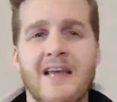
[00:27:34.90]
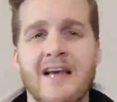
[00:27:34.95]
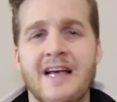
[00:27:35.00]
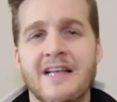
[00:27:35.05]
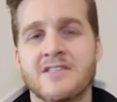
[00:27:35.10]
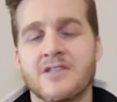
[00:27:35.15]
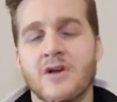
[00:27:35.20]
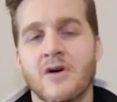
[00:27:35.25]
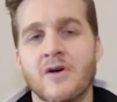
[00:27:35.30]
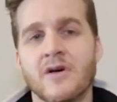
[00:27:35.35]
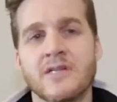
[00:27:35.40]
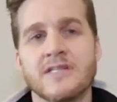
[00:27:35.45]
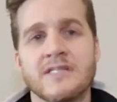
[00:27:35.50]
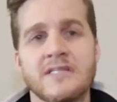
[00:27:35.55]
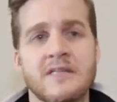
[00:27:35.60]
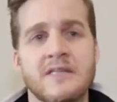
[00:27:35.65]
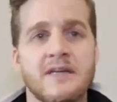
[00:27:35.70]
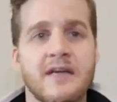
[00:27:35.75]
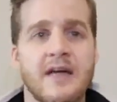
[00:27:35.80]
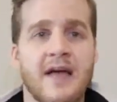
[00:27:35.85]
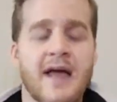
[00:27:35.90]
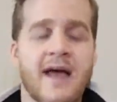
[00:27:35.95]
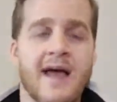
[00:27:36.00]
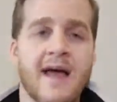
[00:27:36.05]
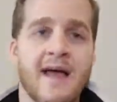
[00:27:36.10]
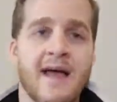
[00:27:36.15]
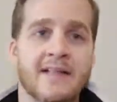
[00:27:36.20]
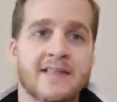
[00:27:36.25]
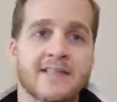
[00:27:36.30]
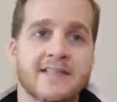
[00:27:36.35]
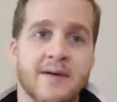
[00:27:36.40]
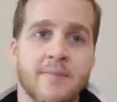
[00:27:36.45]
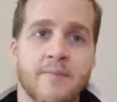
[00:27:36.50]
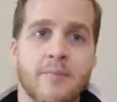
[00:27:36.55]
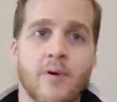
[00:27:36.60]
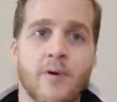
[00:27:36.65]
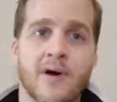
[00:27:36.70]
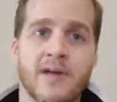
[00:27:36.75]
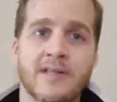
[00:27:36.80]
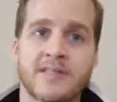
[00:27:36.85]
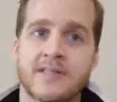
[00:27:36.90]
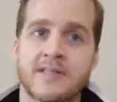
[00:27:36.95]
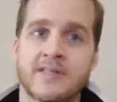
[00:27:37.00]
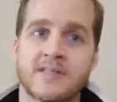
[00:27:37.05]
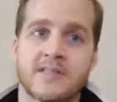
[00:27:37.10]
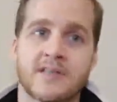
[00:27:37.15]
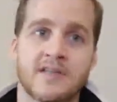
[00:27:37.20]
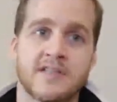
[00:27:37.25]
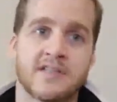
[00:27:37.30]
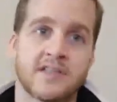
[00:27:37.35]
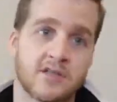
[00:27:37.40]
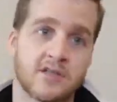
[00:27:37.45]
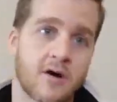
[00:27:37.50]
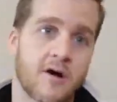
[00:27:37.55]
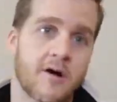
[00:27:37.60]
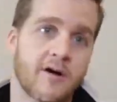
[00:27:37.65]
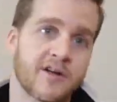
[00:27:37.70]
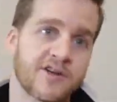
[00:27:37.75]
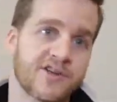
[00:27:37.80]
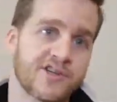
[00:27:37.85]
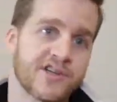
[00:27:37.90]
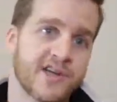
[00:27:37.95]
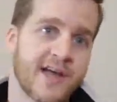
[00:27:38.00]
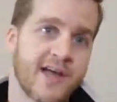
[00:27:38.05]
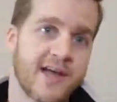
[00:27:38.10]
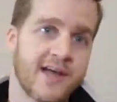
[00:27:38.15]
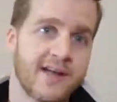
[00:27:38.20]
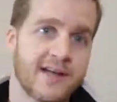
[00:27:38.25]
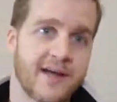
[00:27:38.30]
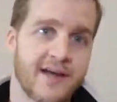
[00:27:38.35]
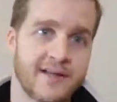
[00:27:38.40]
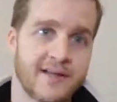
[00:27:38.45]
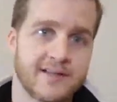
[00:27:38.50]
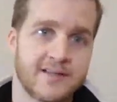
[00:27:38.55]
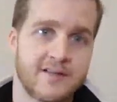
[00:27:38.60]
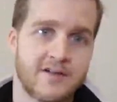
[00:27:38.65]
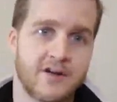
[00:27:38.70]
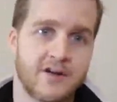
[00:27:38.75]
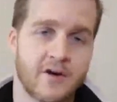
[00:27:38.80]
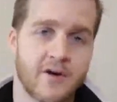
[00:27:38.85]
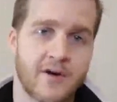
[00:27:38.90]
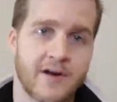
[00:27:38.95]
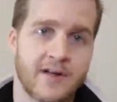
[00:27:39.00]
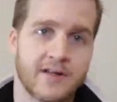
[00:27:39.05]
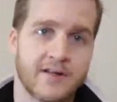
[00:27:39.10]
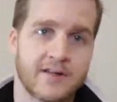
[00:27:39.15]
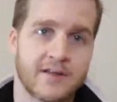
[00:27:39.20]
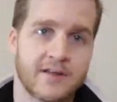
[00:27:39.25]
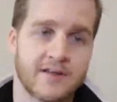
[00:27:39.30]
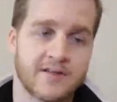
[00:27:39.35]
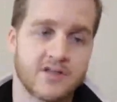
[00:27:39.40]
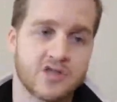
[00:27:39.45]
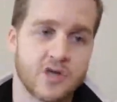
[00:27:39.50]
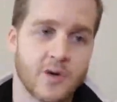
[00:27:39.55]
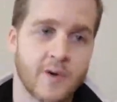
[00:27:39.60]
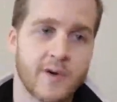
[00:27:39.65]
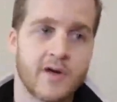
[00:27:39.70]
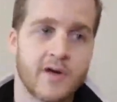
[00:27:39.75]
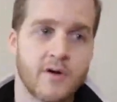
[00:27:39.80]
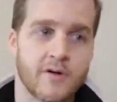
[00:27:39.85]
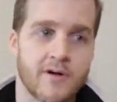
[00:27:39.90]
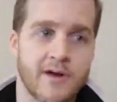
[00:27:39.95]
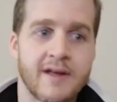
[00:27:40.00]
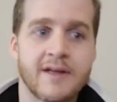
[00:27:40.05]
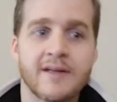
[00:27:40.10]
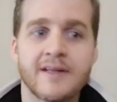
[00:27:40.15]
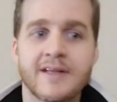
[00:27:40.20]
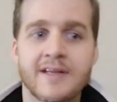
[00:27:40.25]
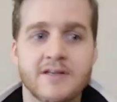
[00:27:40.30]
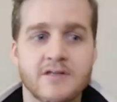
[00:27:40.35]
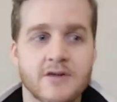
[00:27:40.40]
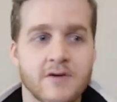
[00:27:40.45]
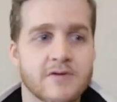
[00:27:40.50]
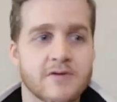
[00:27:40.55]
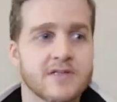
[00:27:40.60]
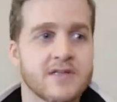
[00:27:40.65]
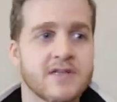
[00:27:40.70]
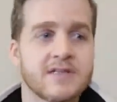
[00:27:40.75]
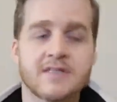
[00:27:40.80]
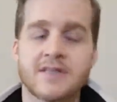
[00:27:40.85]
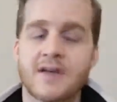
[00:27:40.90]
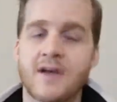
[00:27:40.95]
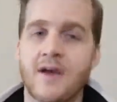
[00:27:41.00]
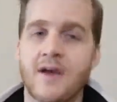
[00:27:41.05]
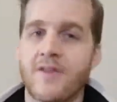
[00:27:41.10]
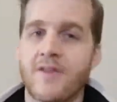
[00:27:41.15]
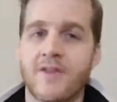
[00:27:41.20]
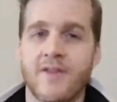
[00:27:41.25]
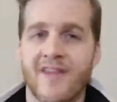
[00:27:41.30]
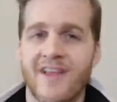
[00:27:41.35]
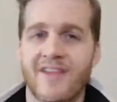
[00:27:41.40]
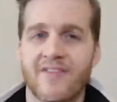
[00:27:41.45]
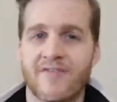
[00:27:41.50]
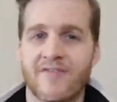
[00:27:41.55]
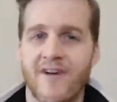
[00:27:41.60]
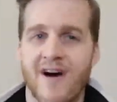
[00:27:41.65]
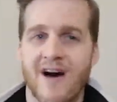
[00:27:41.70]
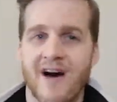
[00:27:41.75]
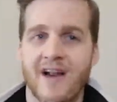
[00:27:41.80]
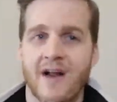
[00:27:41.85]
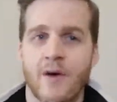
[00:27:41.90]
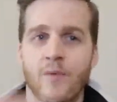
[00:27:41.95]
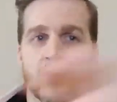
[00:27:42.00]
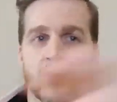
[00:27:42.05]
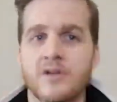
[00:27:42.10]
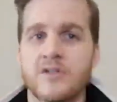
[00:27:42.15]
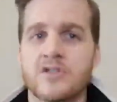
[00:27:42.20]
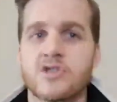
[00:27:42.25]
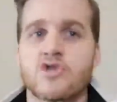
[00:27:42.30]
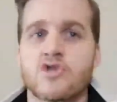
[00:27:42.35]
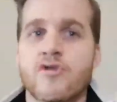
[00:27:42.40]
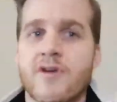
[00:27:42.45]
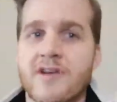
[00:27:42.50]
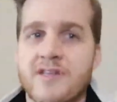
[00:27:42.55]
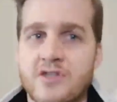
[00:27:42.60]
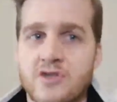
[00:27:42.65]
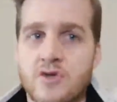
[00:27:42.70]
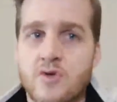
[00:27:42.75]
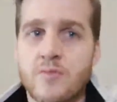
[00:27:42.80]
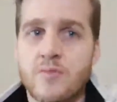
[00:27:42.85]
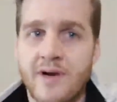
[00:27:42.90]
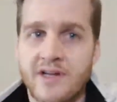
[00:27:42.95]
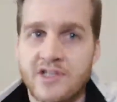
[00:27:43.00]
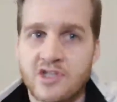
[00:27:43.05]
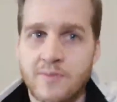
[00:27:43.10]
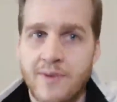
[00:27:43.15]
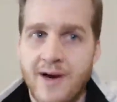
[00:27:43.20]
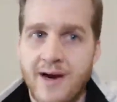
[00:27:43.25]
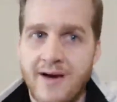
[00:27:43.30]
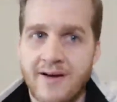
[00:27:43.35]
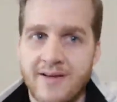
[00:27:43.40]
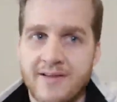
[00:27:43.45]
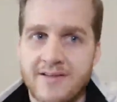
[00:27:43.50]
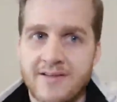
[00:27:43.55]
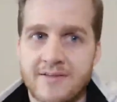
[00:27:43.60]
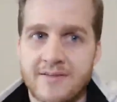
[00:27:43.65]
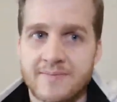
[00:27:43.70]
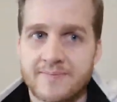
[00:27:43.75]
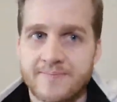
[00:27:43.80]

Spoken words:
as long as at some points it's a darker shade, and it's showing you're in ketosis, then that's fine. I wouldn't stress too much about it.